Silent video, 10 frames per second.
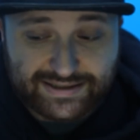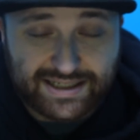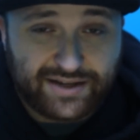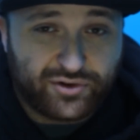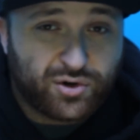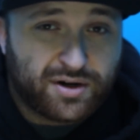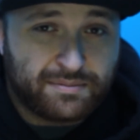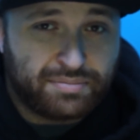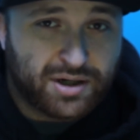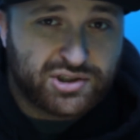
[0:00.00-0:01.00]
let's say if you're on
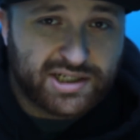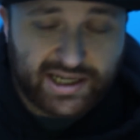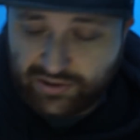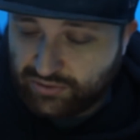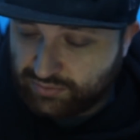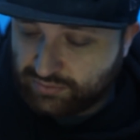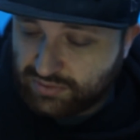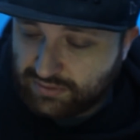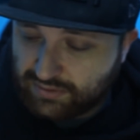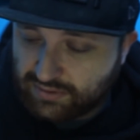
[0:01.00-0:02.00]
a budget and you
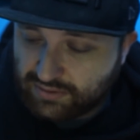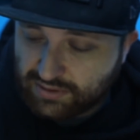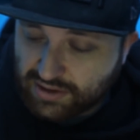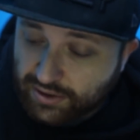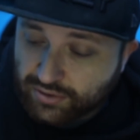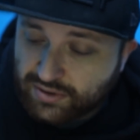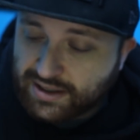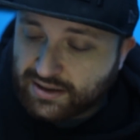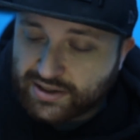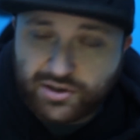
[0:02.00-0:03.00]

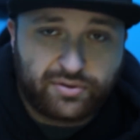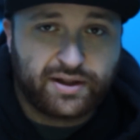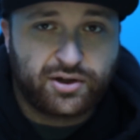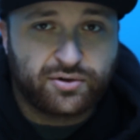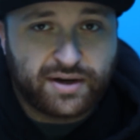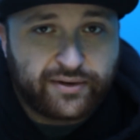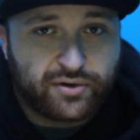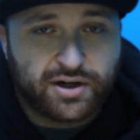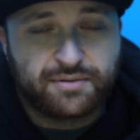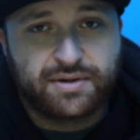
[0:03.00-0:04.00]
literally, like, you think you're
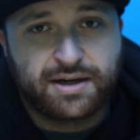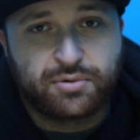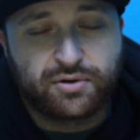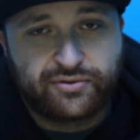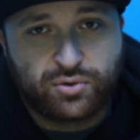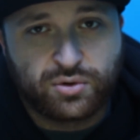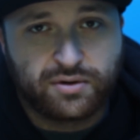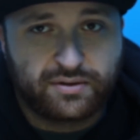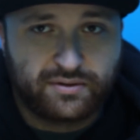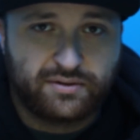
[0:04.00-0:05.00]
never going to be able to
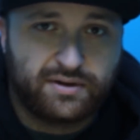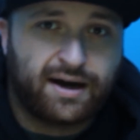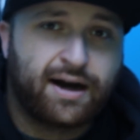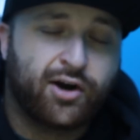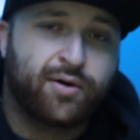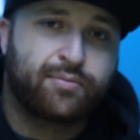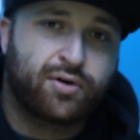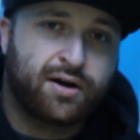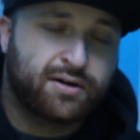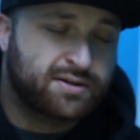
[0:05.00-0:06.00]
afford the higher end
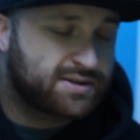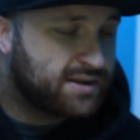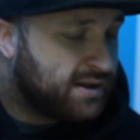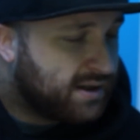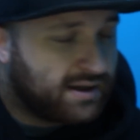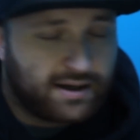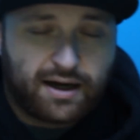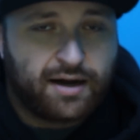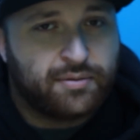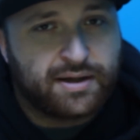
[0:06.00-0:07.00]
products,
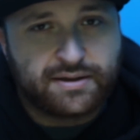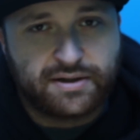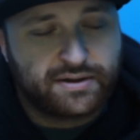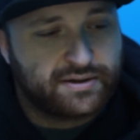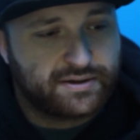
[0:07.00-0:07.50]
I mean,